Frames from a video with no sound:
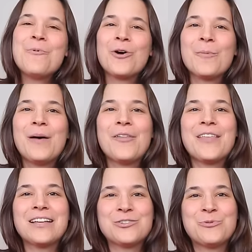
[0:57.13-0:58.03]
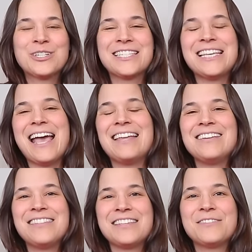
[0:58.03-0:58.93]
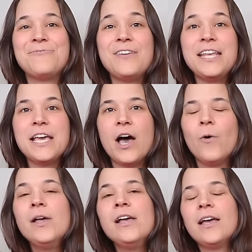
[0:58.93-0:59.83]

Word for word: more about that towards the end of this video.